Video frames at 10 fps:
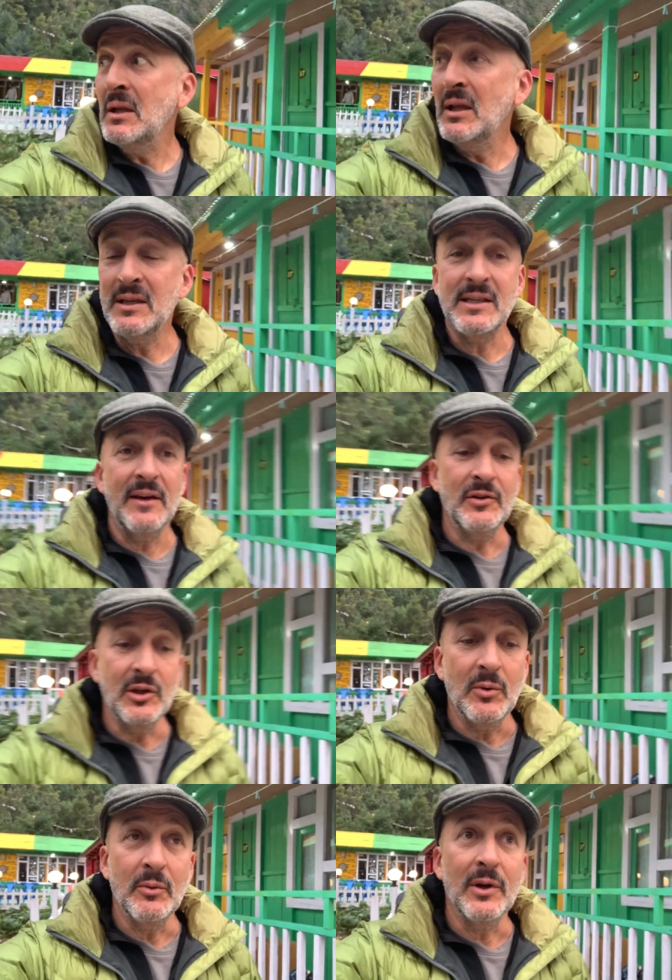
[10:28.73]
This
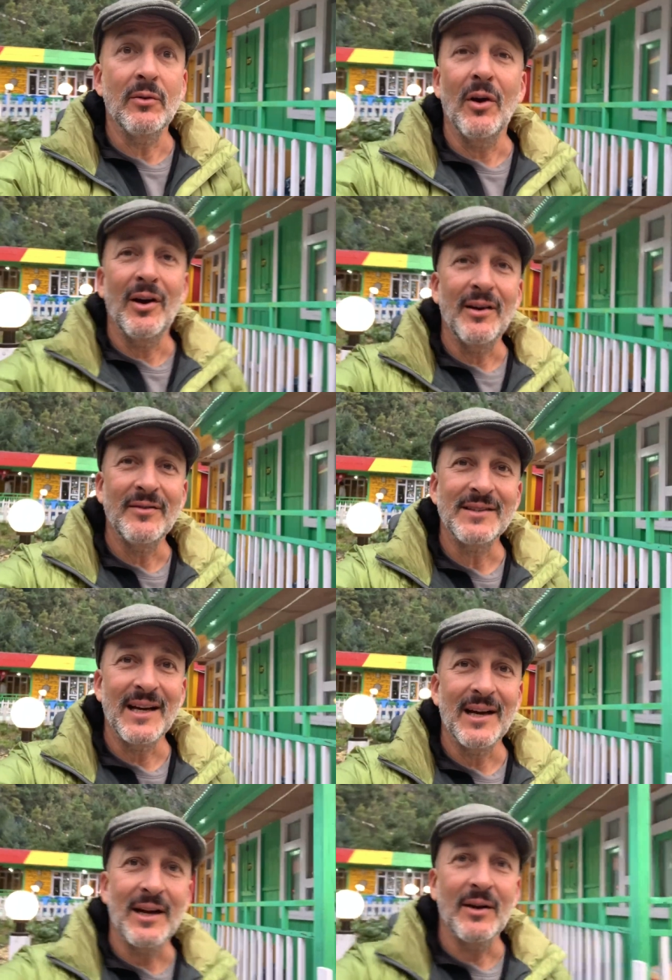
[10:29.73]
afternoon when we arrived,
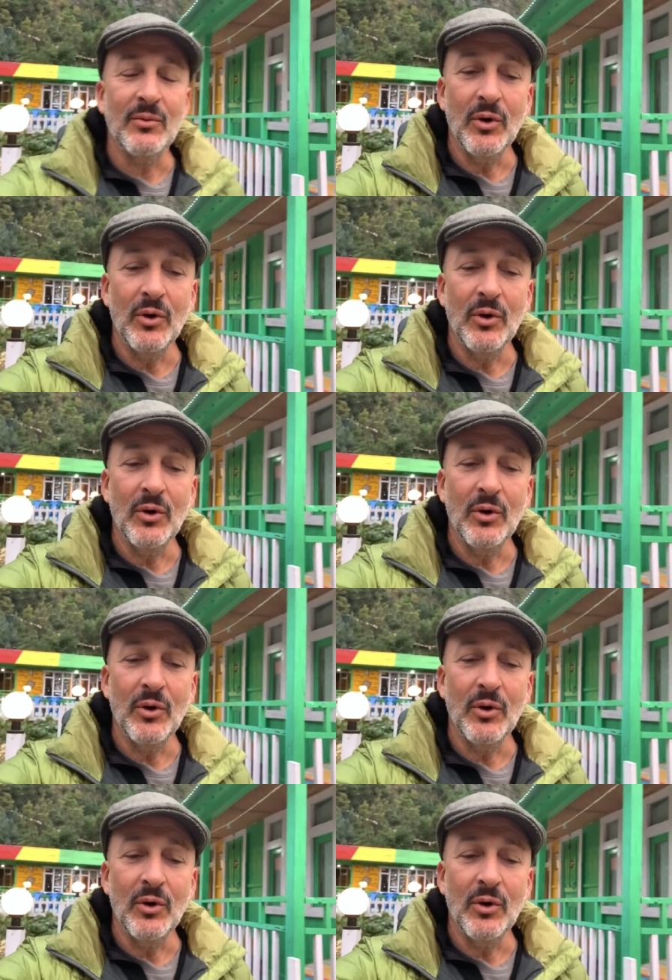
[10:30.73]
uh,